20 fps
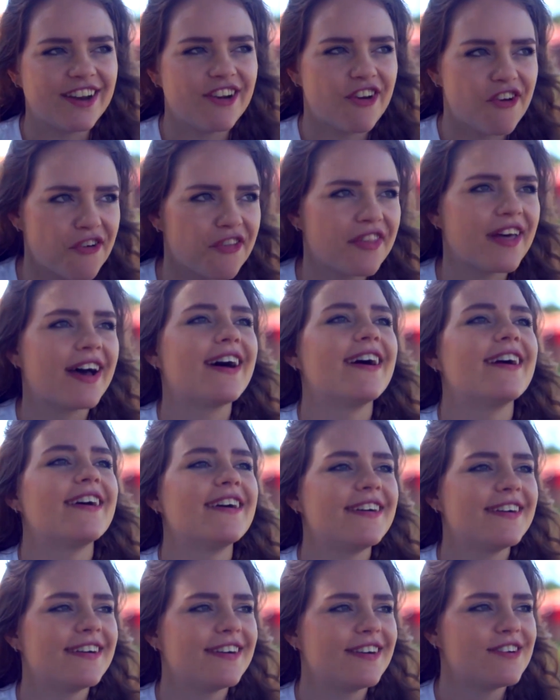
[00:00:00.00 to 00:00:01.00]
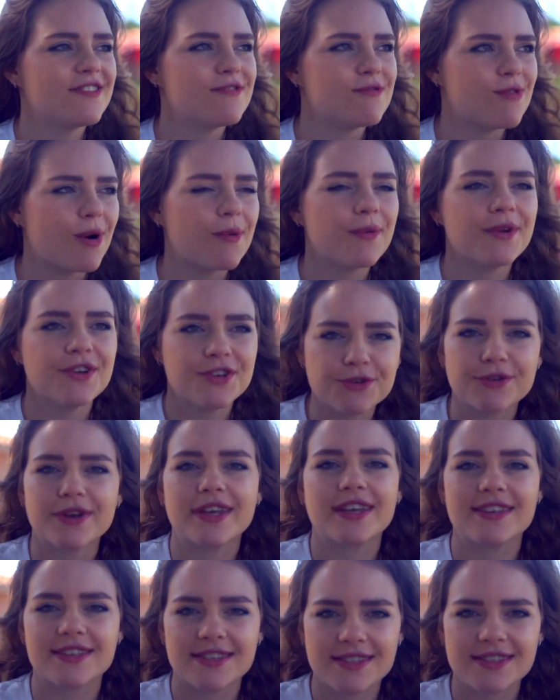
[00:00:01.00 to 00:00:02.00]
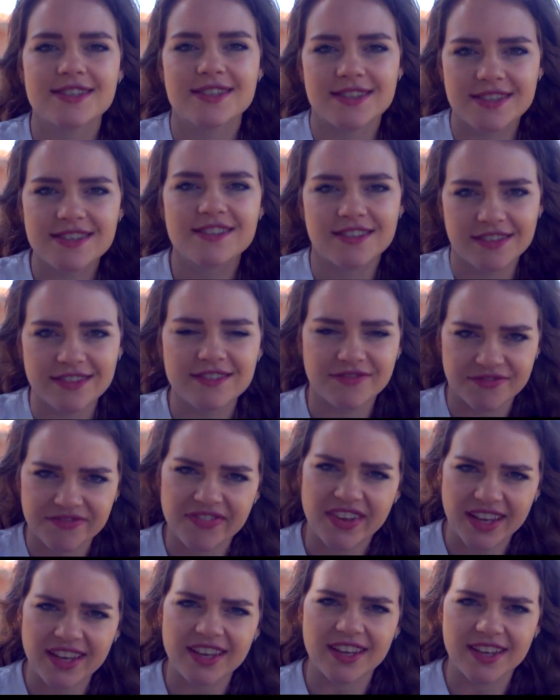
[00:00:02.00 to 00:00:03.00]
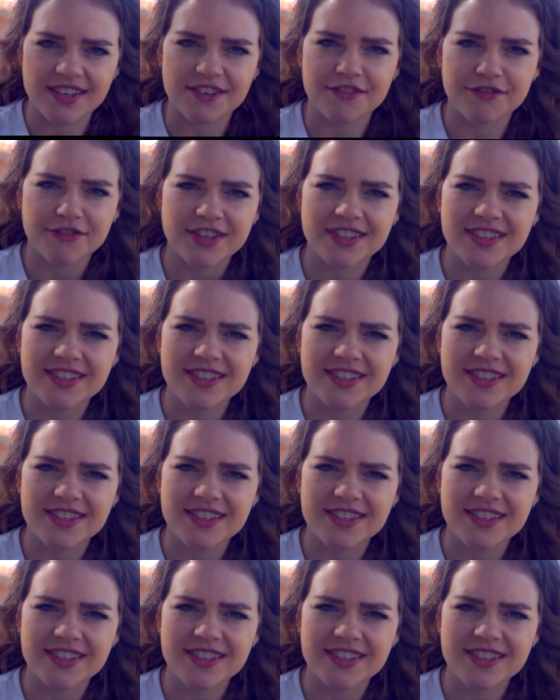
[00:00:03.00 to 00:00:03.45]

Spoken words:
know that what we're doing is making a difference,